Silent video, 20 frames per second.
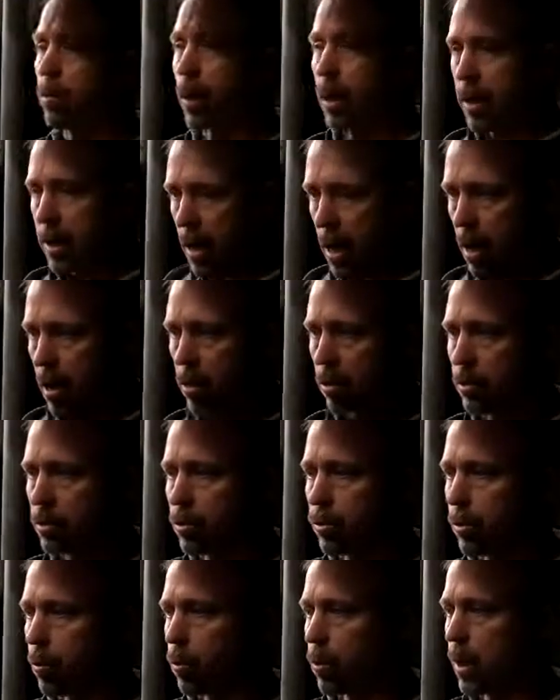went down,
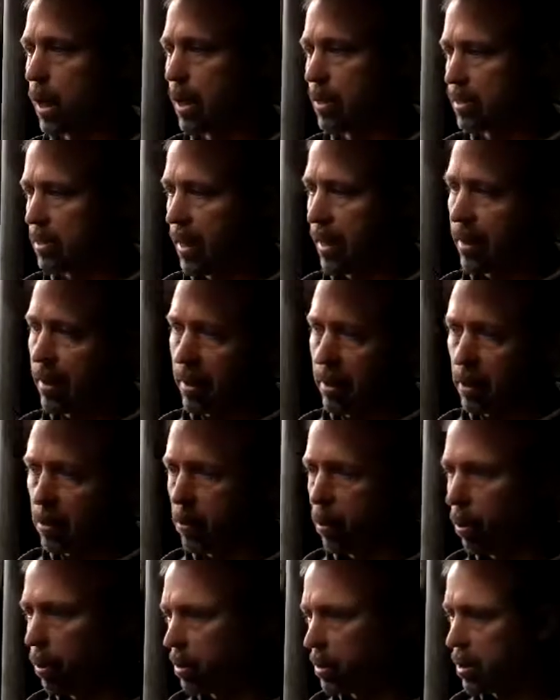so we're not cycling the
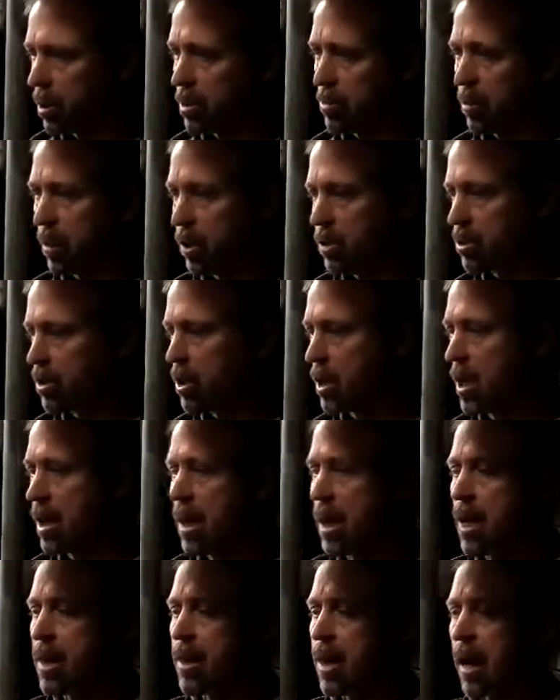boilers as much.
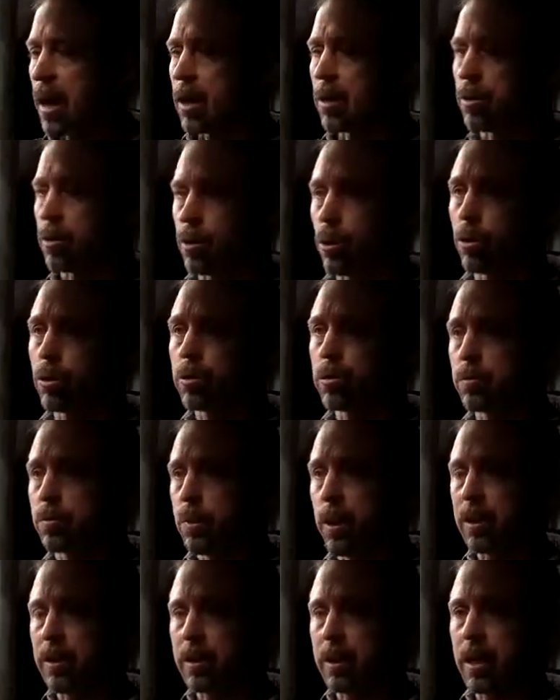That control is
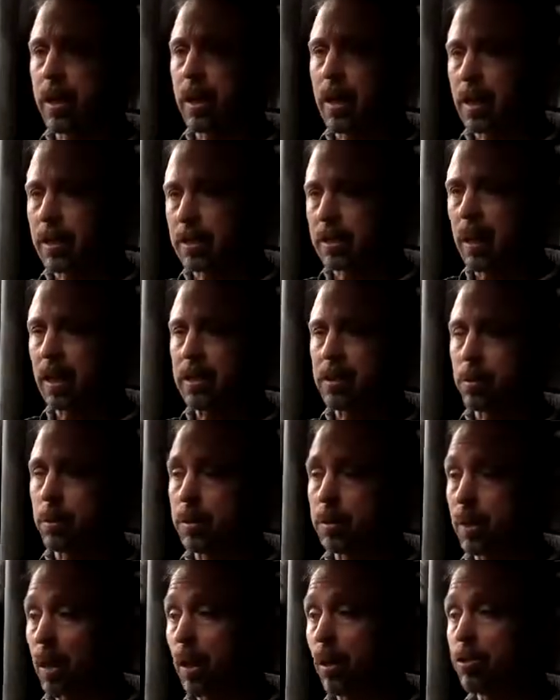basically, it's got some
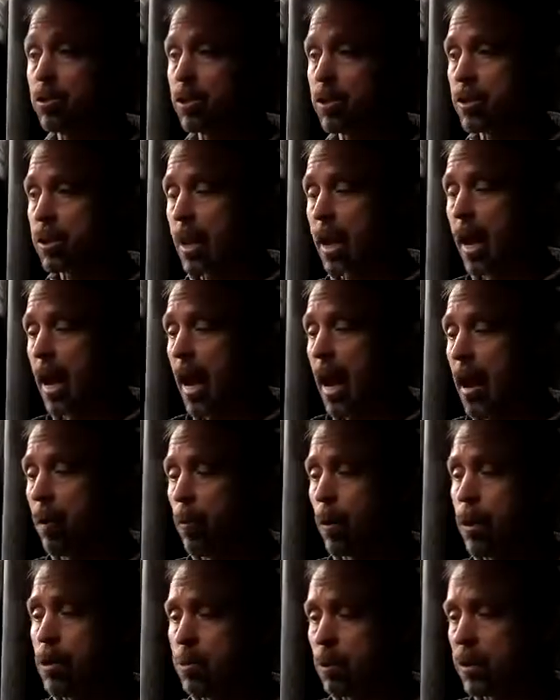intelligence. And
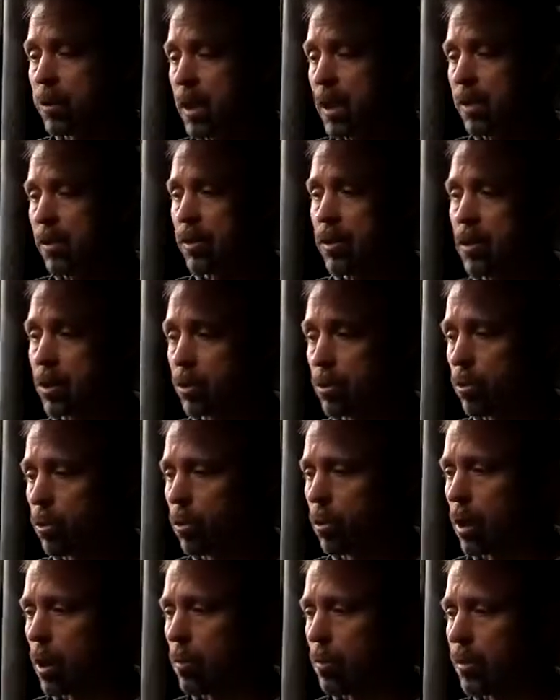once we set this
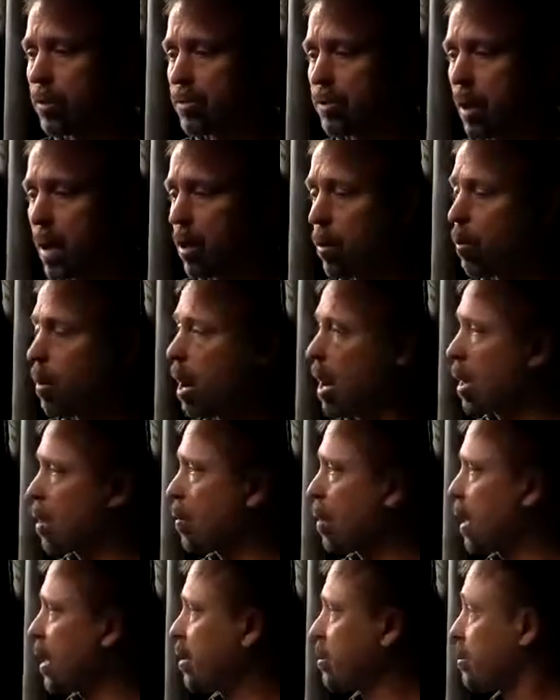control up, it's not a
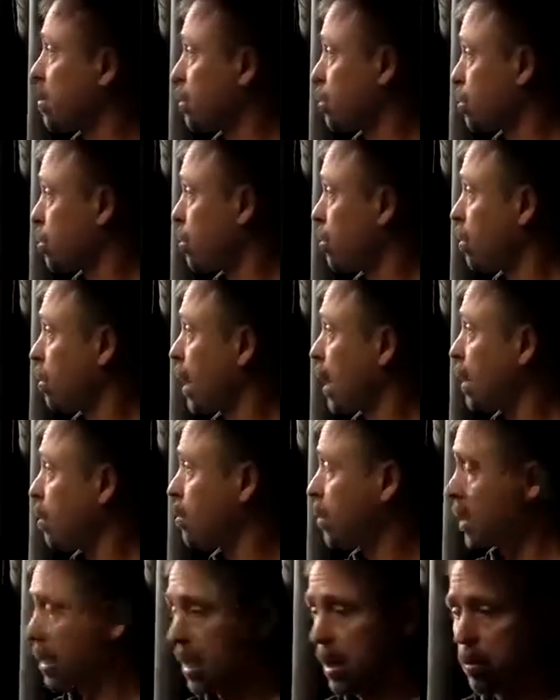walk-away control like
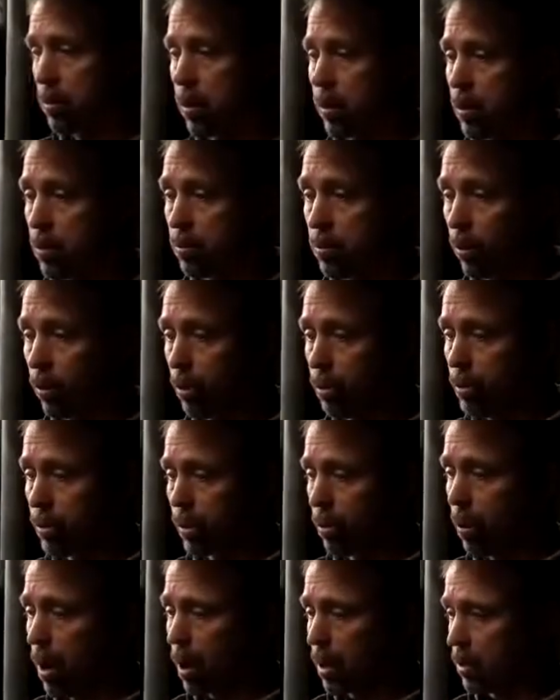we did with the boilers.
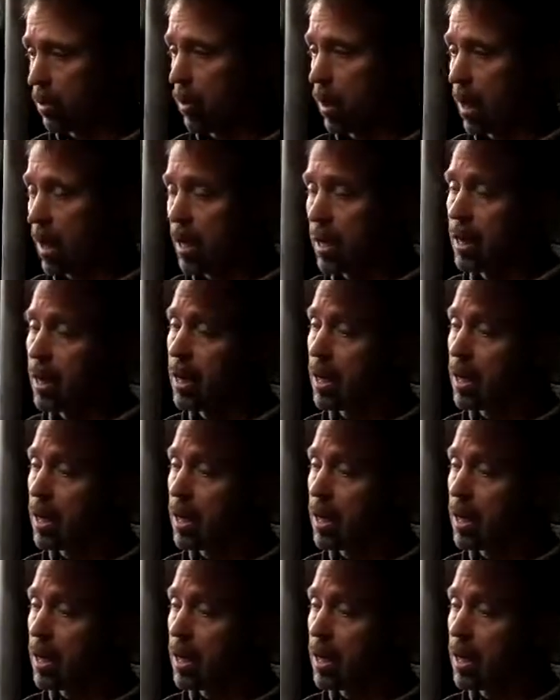They walked away,